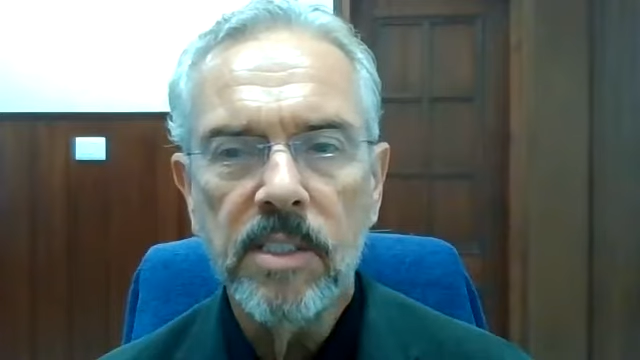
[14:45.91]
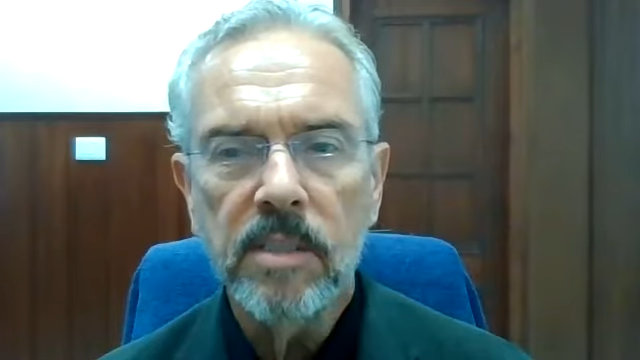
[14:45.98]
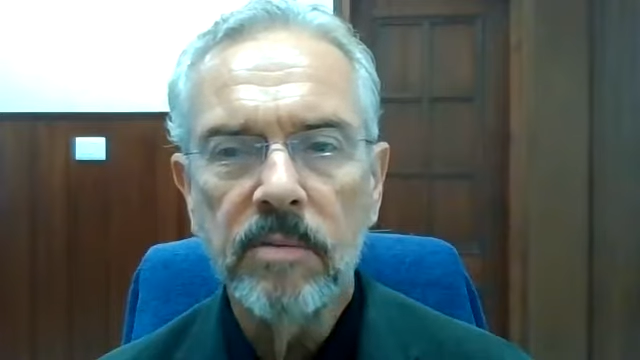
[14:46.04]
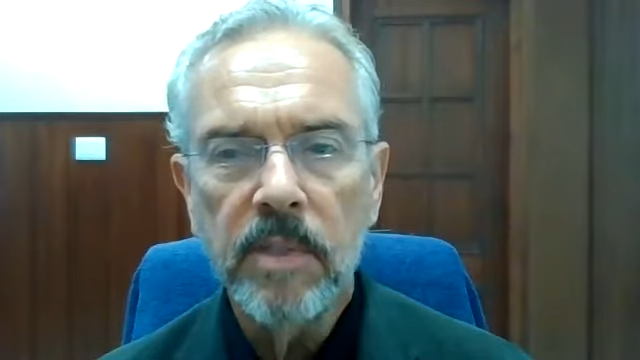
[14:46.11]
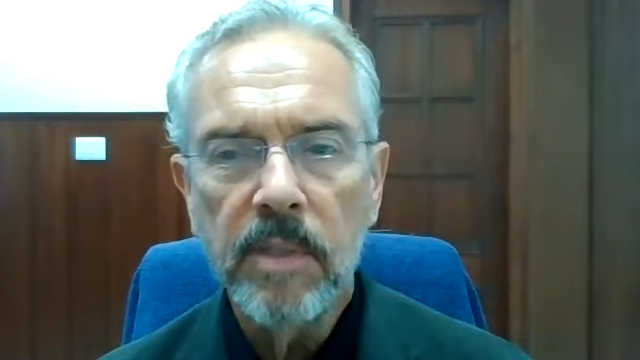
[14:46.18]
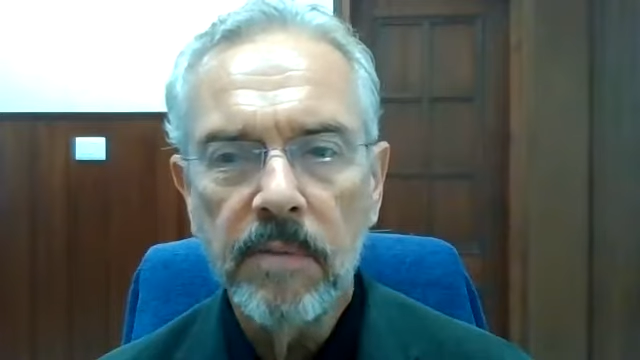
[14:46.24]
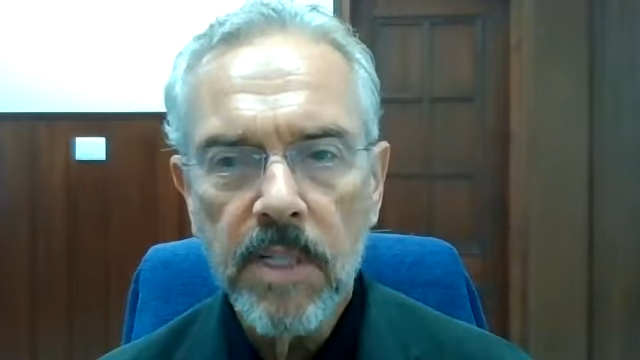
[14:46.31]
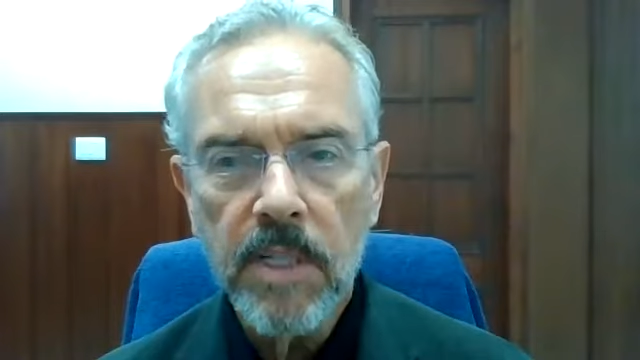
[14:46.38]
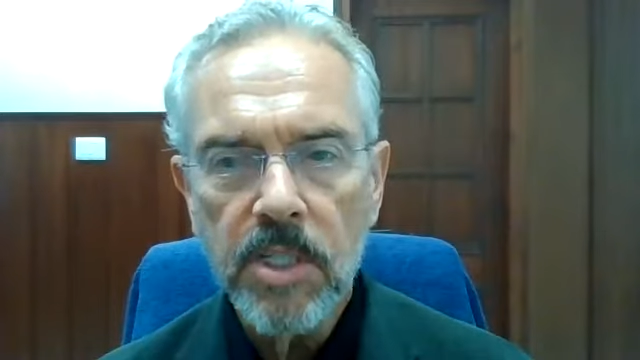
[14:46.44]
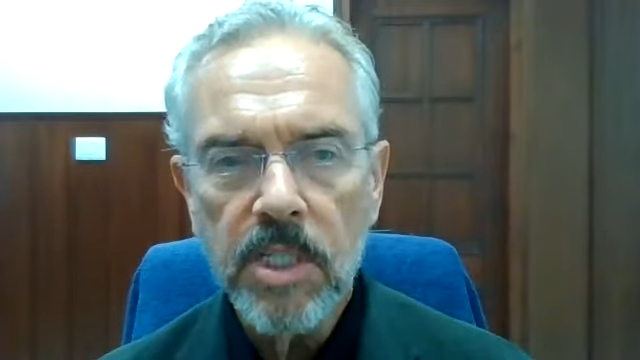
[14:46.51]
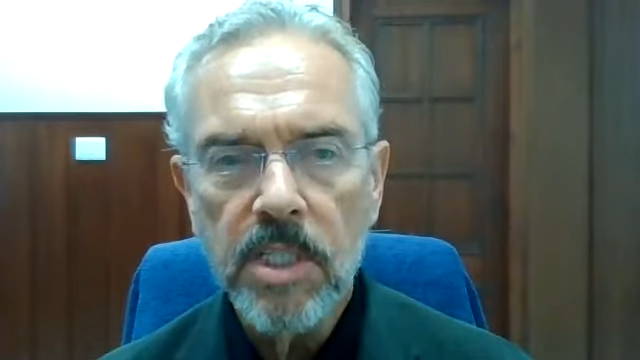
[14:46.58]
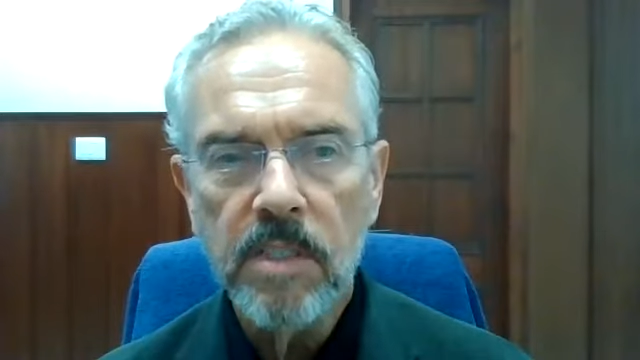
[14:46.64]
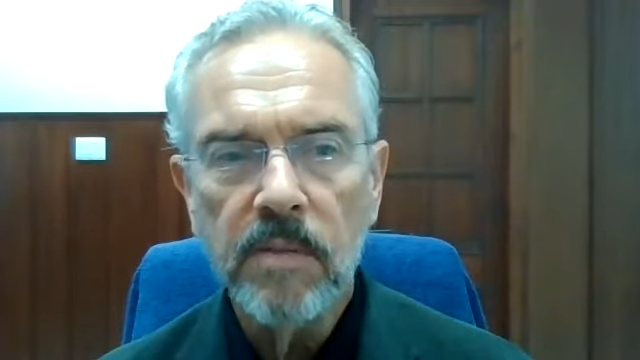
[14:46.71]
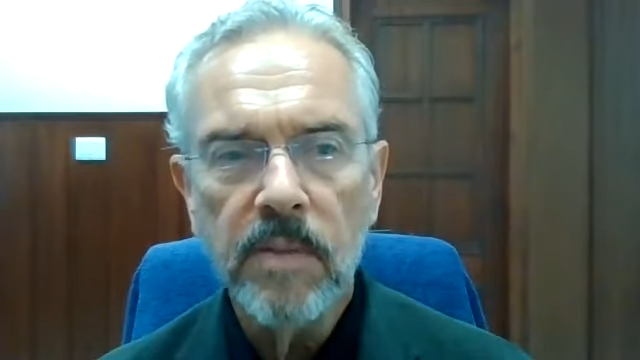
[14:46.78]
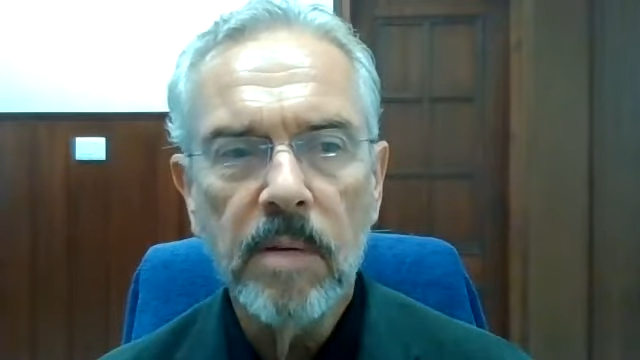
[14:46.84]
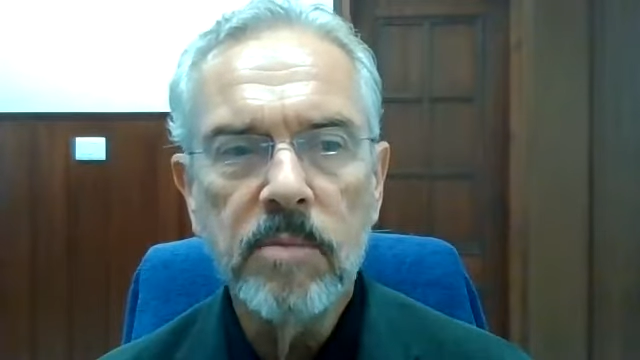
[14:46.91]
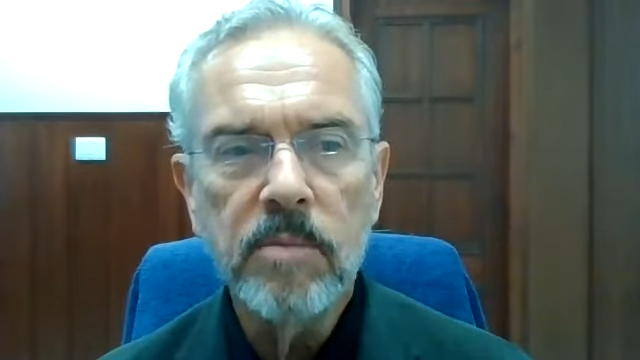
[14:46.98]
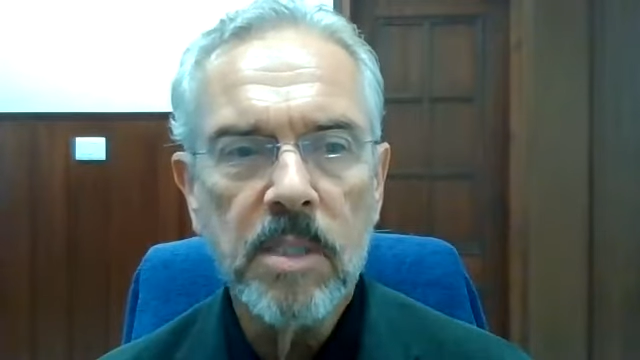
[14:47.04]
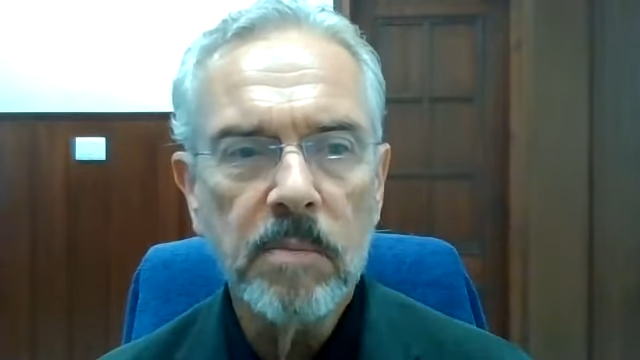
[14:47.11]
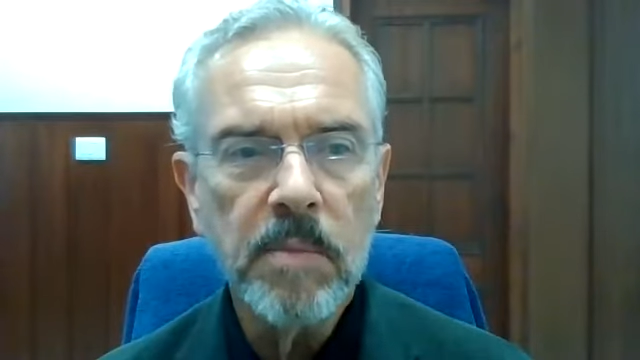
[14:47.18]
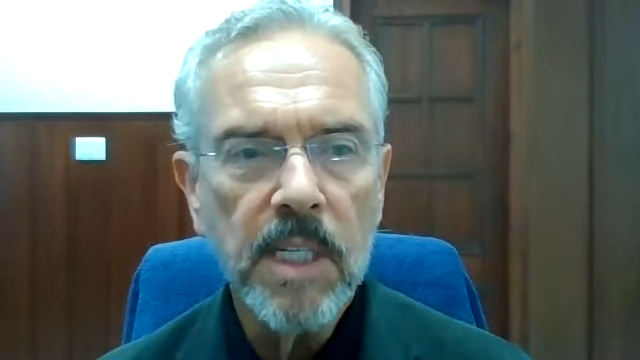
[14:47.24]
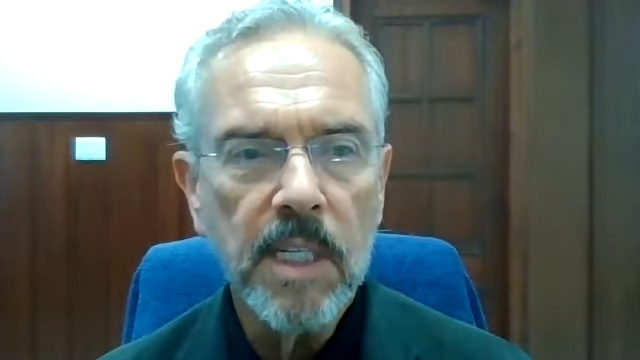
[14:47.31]
of revisions of
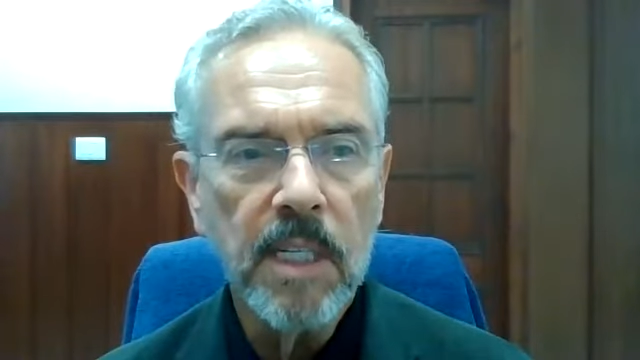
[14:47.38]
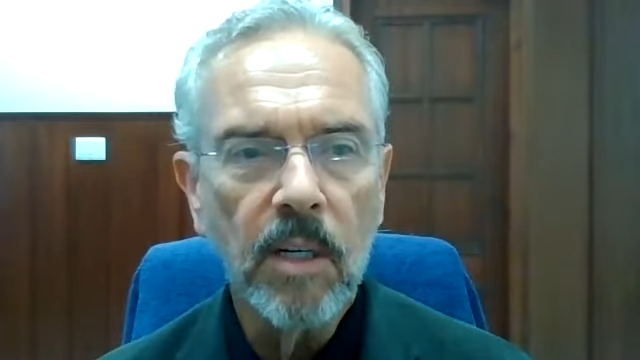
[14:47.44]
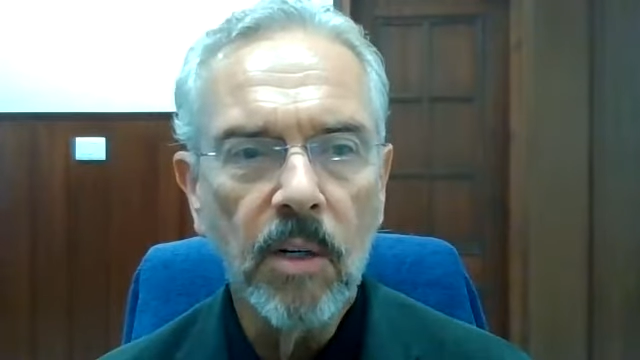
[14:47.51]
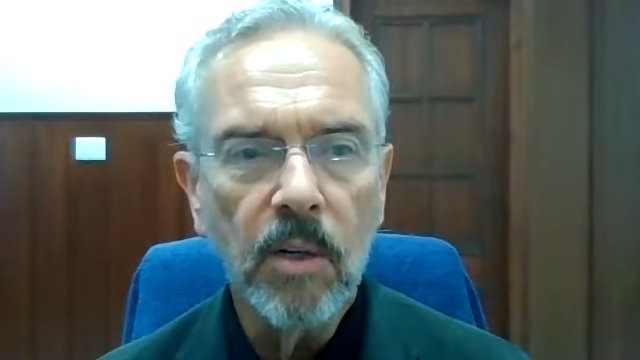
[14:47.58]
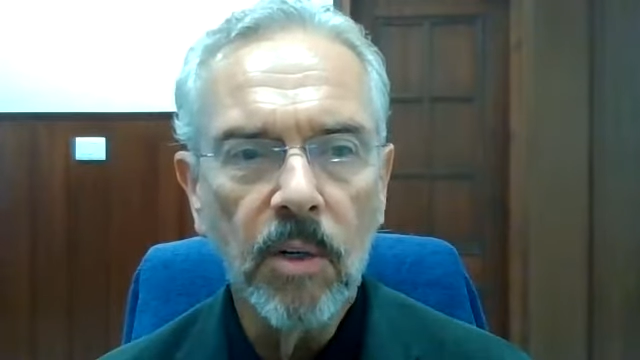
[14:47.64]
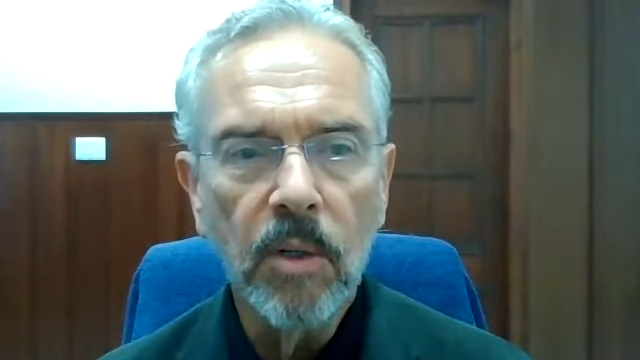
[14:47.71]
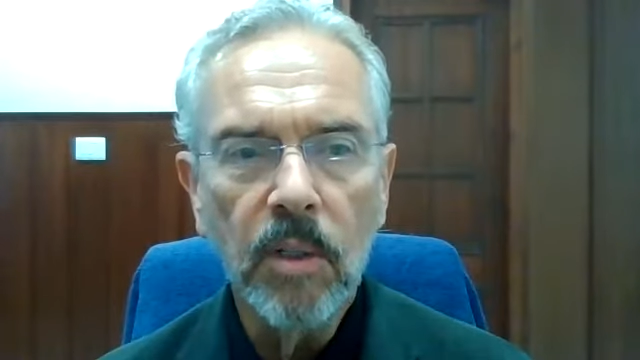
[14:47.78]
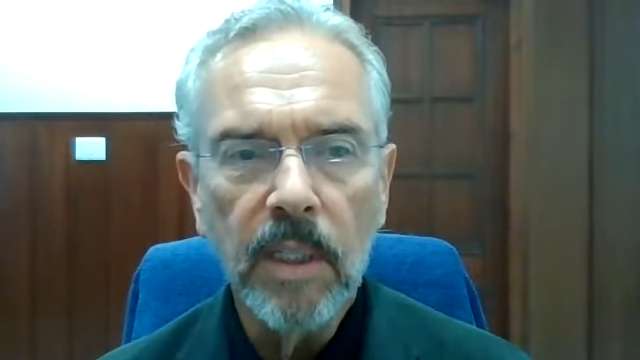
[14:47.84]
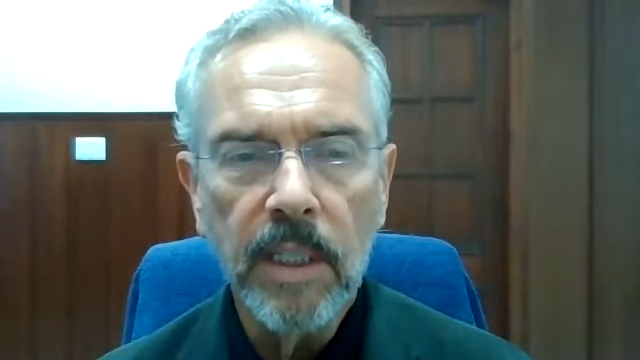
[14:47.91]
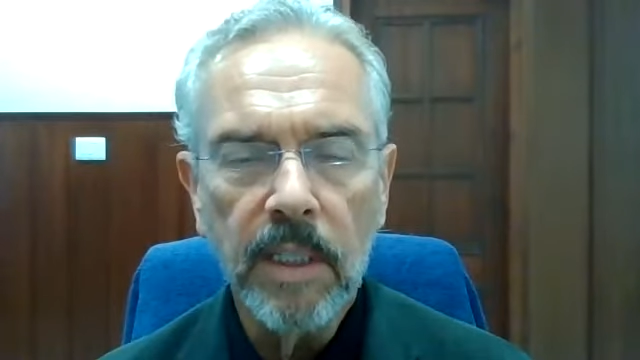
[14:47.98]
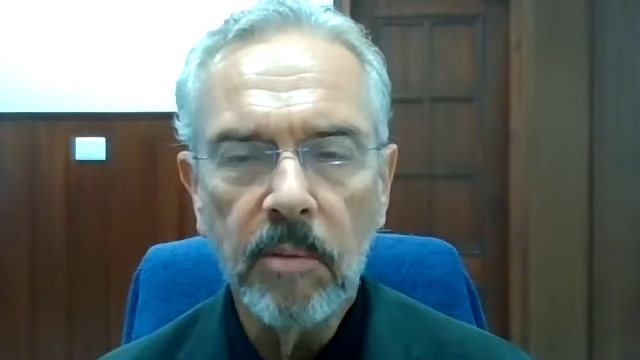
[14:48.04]
MGB early,